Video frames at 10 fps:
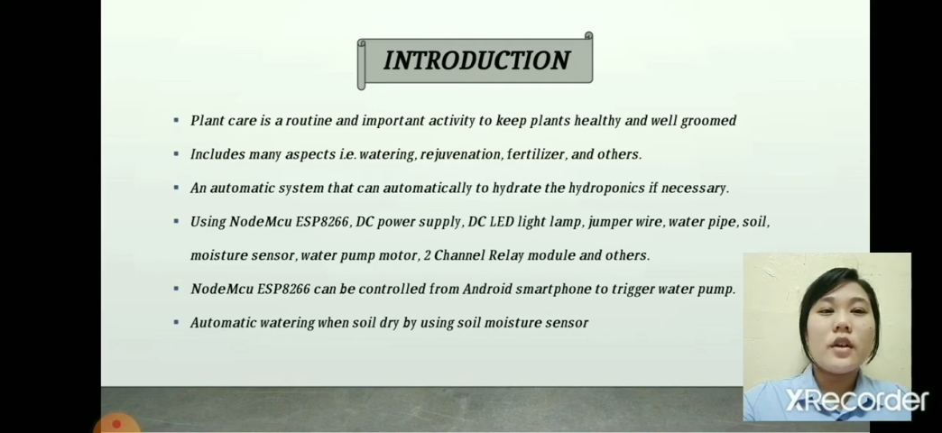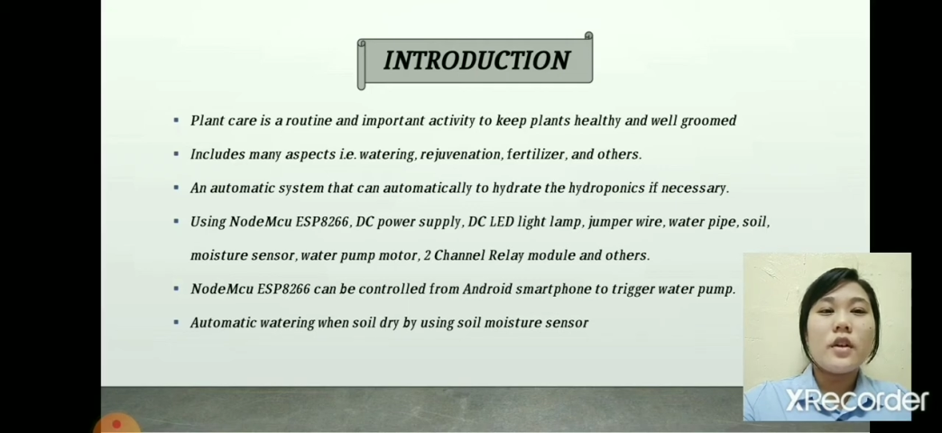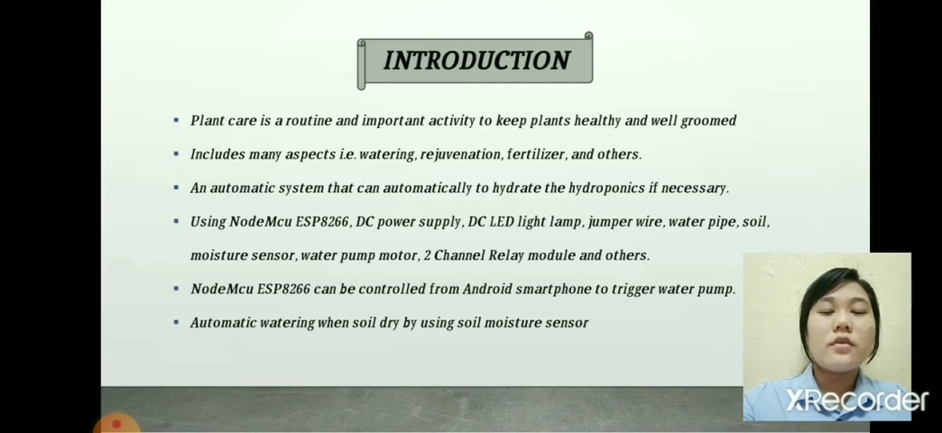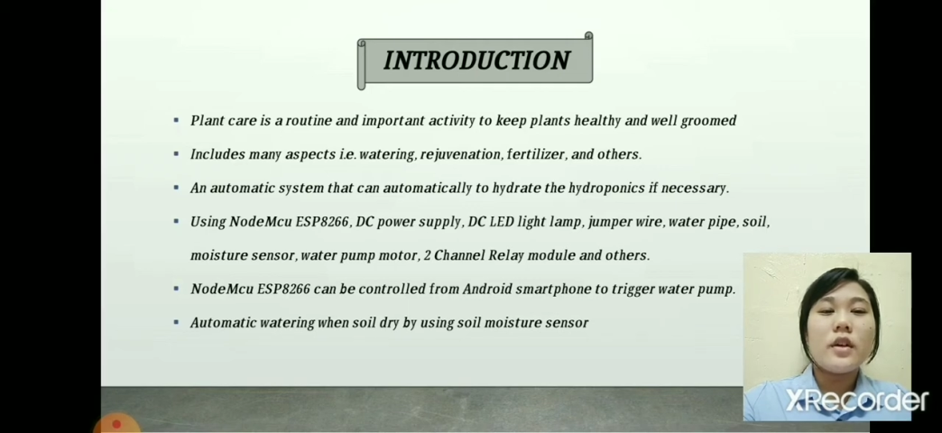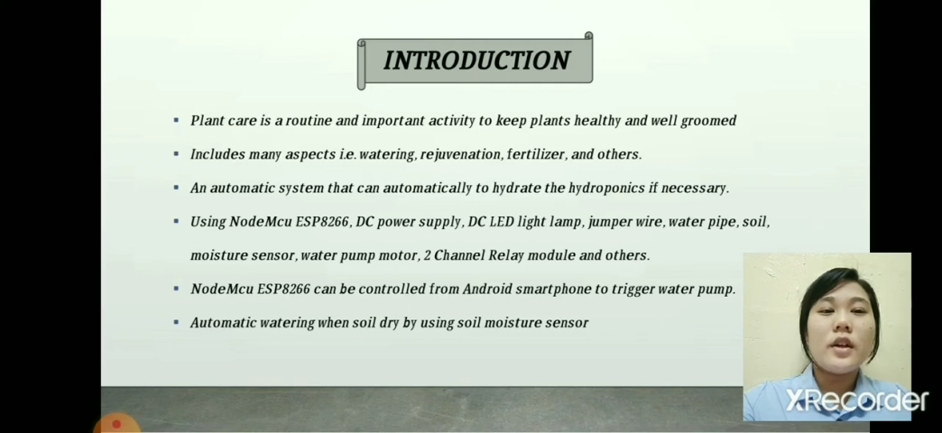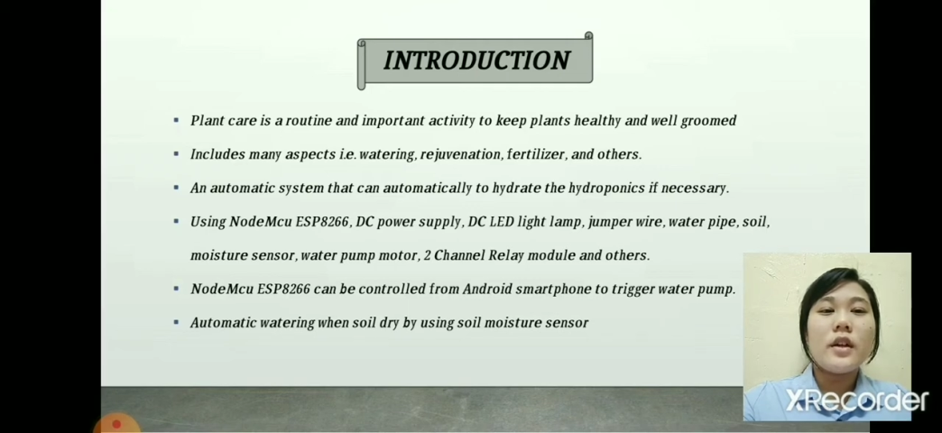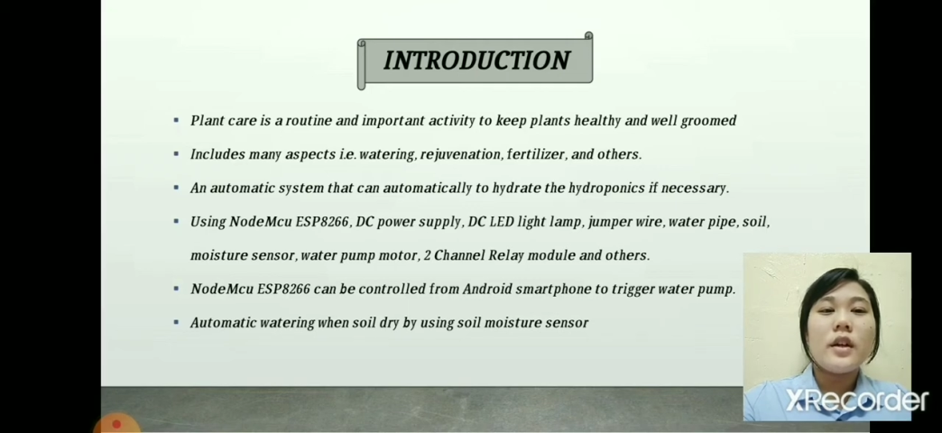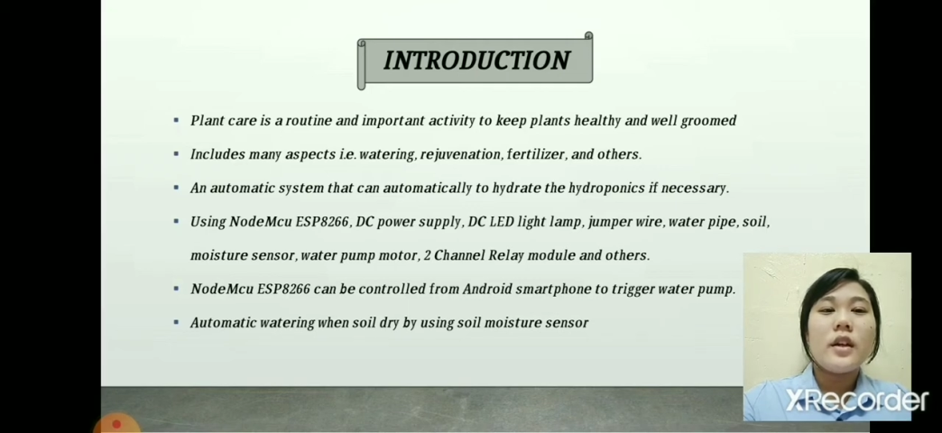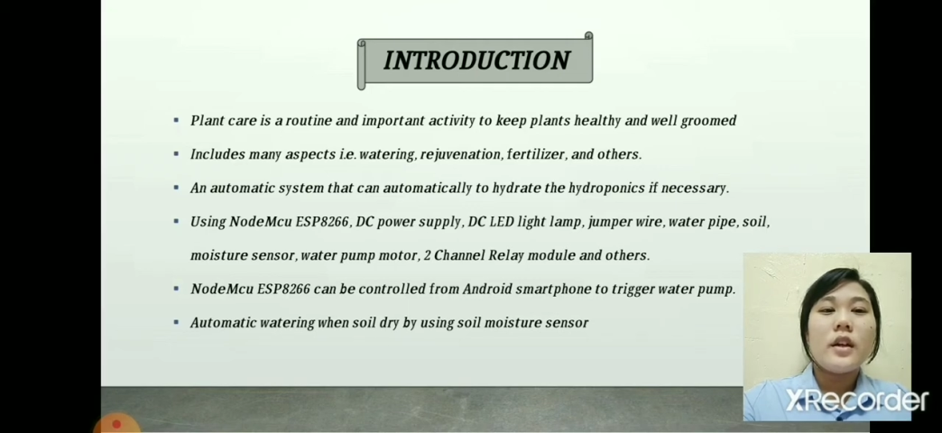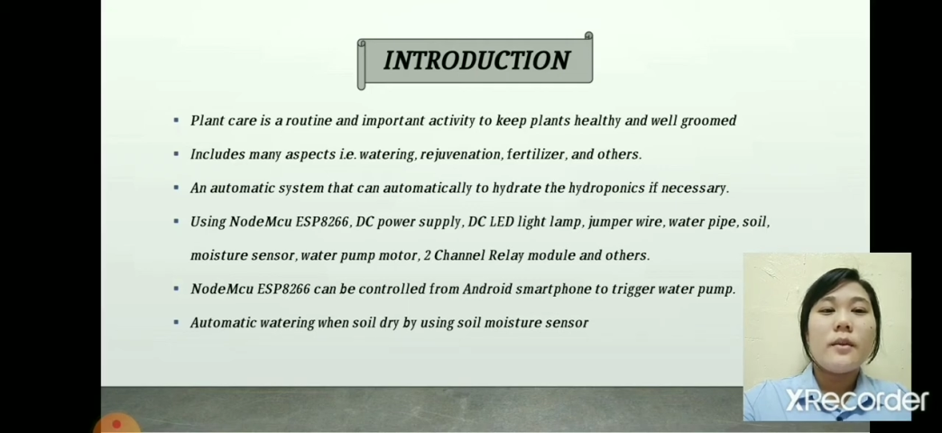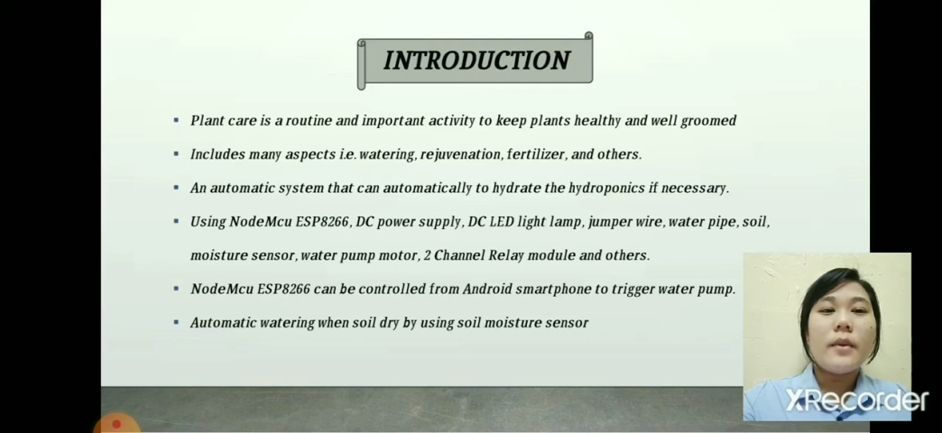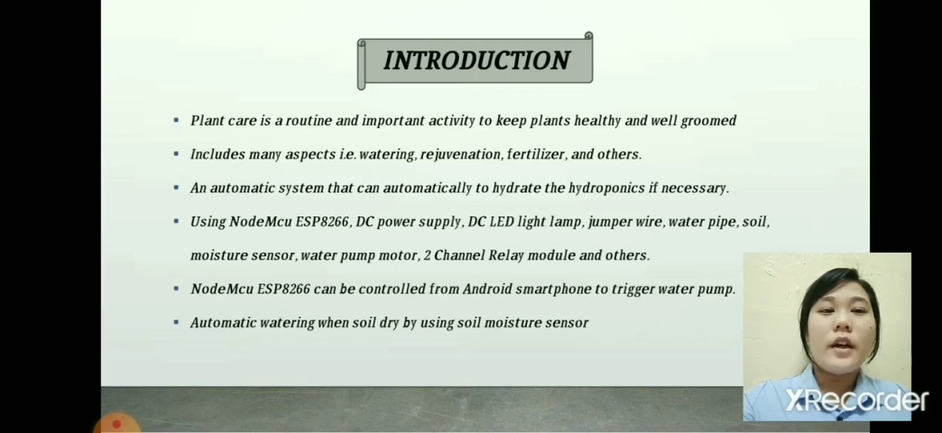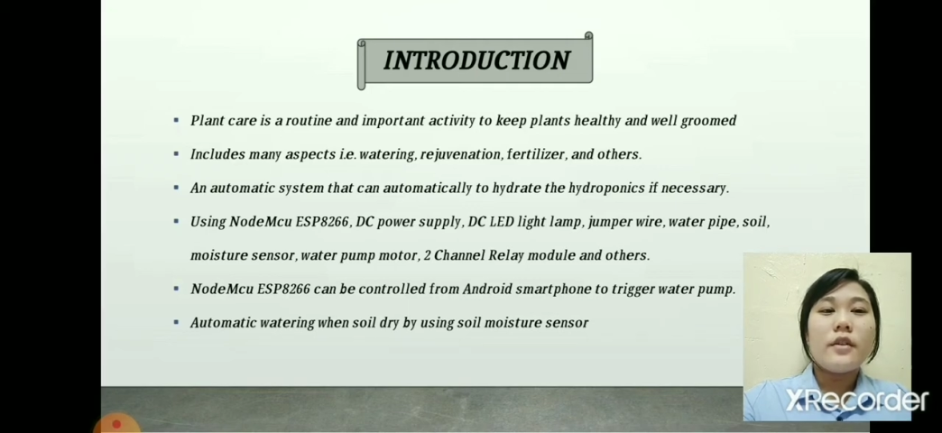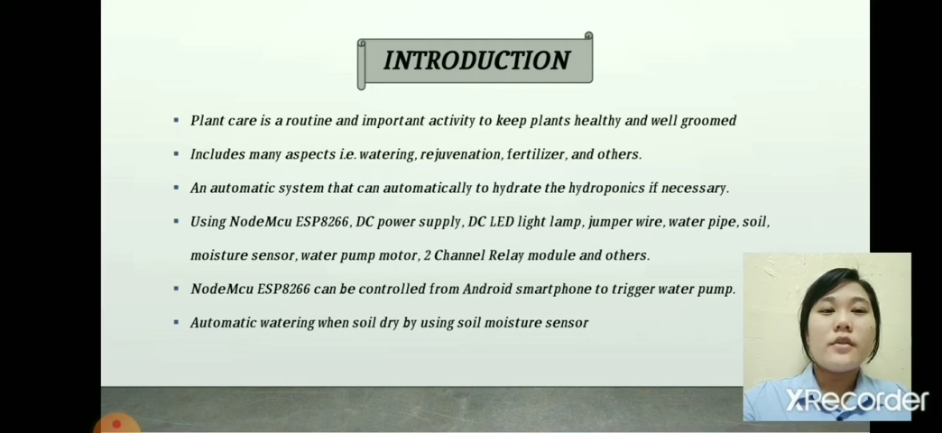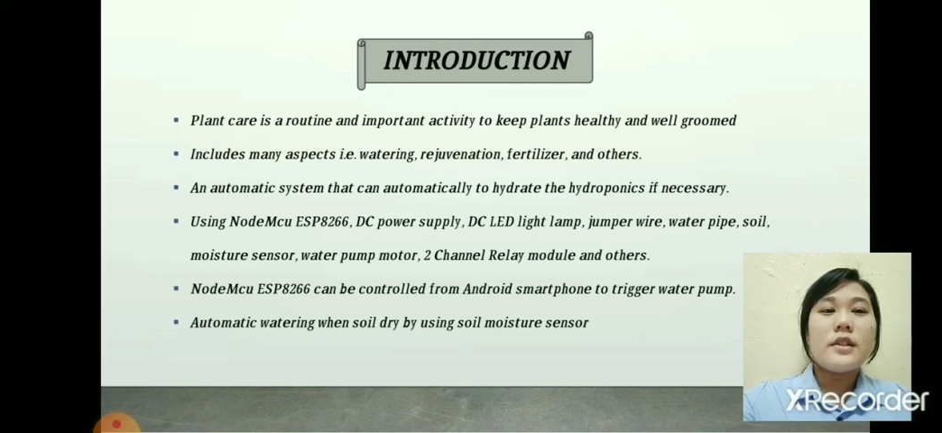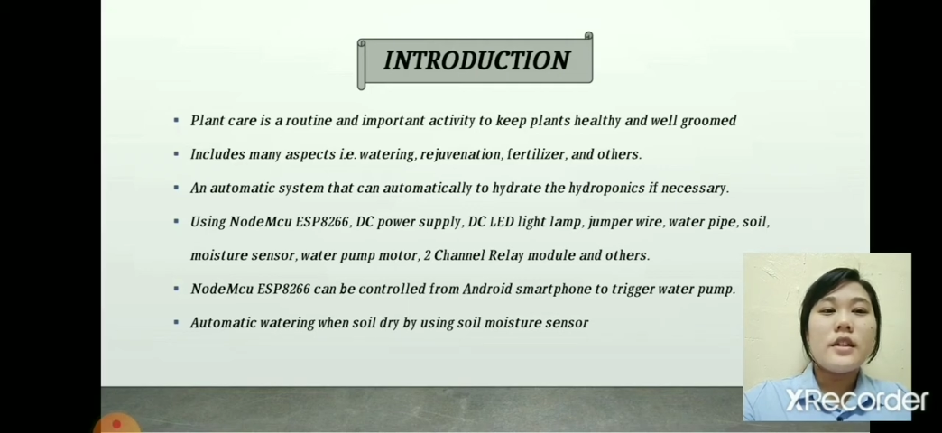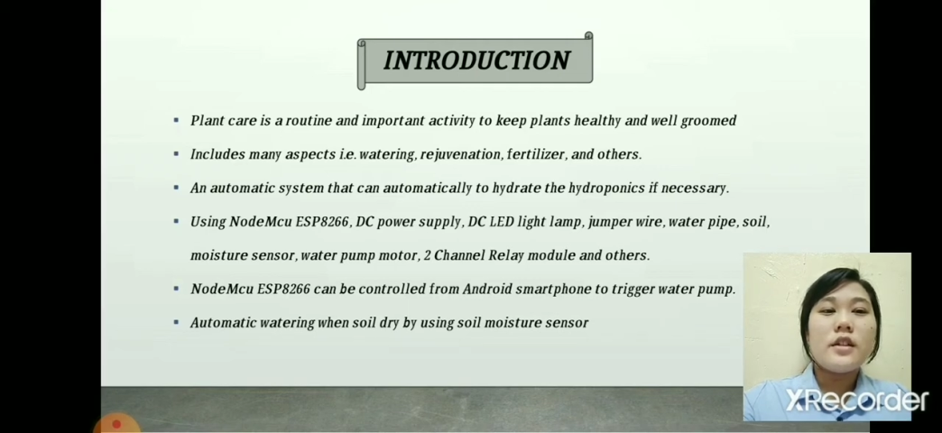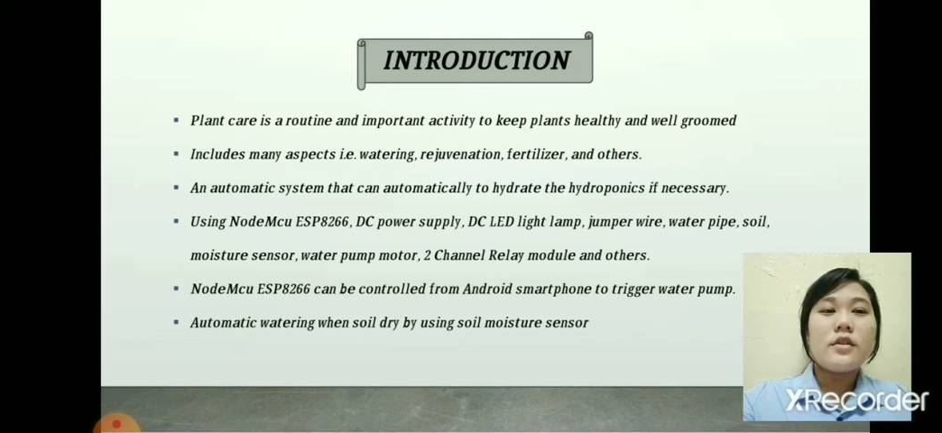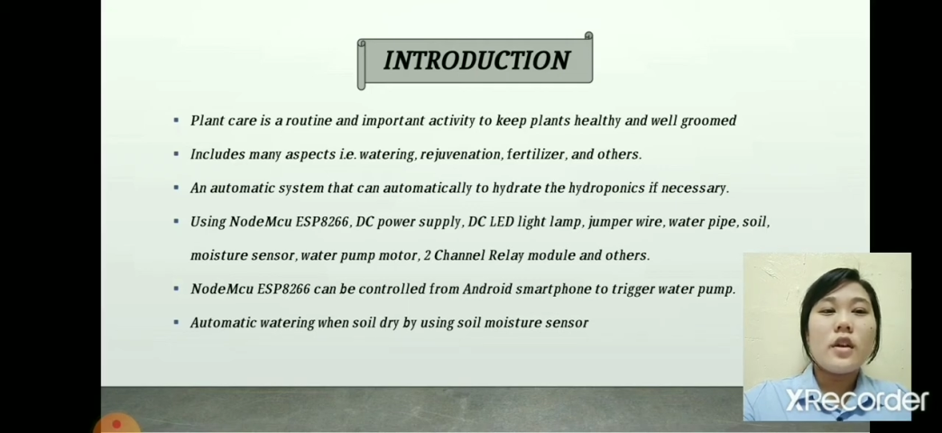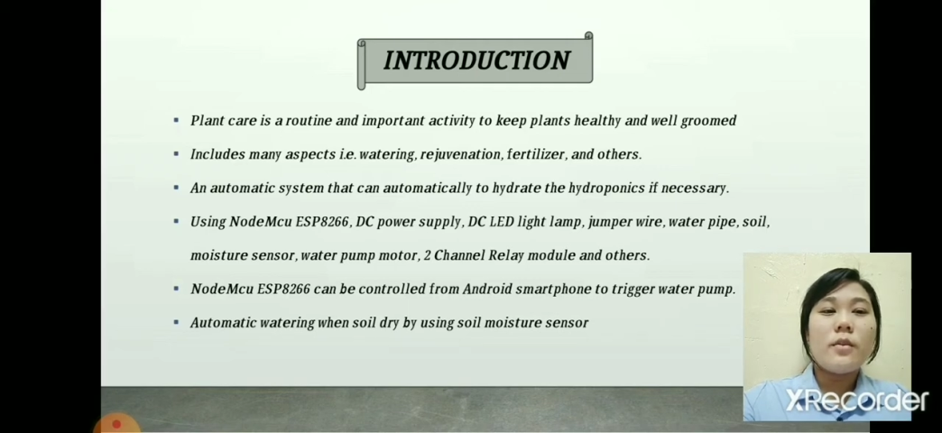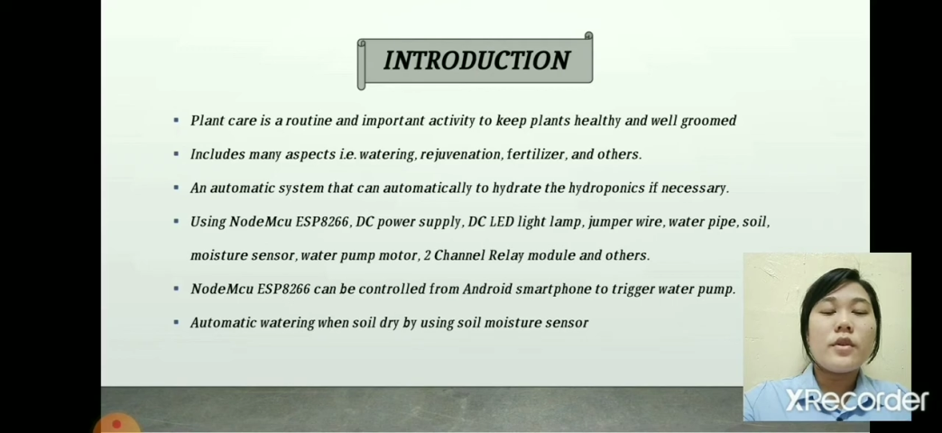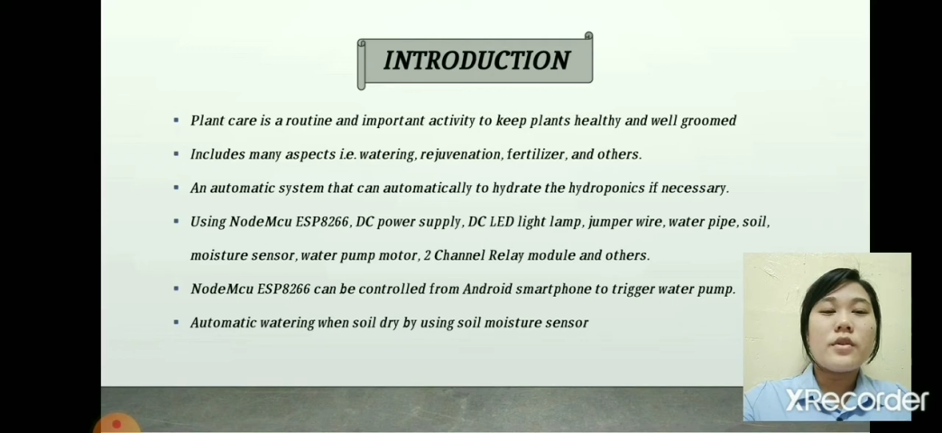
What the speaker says: by using soil moisture sensor.